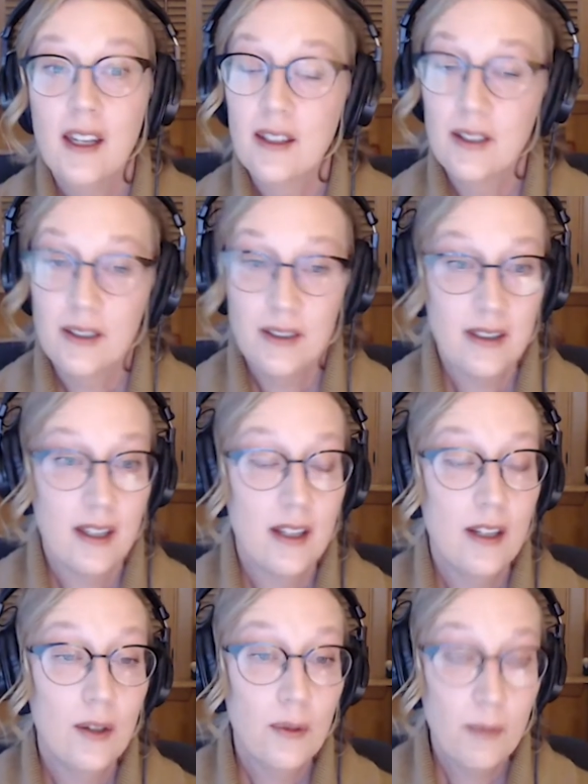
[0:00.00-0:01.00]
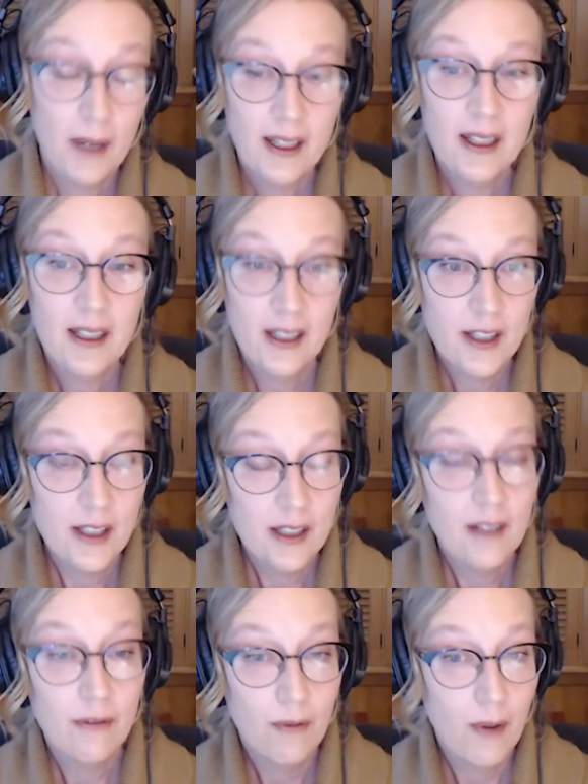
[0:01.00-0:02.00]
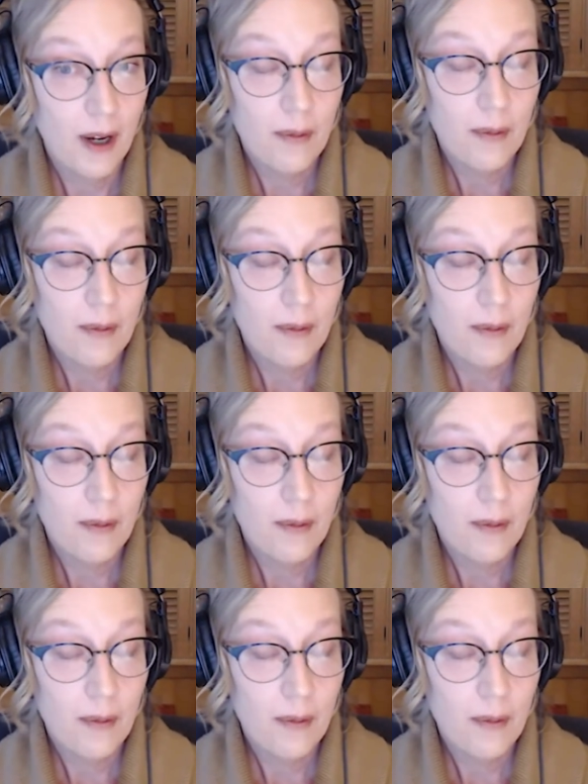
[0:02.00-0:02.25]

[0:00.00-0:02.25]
There's a new recognition of what